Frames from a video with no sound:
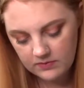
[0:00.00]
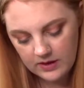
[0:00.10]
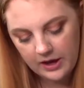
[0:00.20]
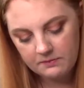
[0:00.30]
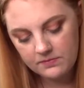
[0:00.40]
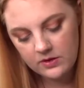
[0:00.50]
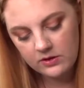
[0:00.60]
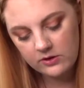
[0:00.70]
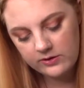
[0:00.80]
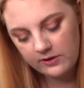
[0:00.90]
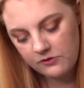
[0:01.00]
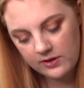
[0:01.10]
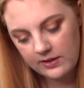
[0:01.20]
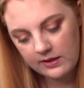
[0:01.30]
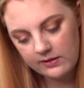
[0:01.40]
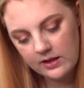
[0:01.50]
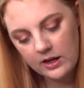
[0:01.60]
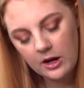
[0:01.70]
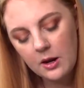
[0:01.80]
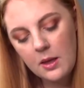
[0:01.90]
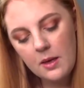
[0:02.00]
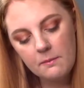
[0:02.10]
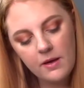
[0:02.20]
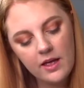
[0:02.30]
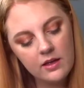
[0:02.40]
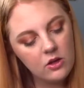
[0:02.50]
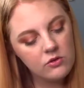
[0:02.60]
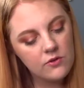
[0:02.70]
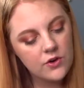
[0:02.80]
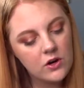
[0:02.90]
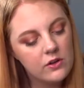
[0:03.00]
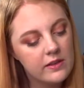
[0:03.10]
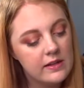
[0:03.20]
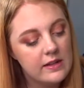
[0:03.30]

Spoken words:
Yeah, so there's different things in here. But it goes over all to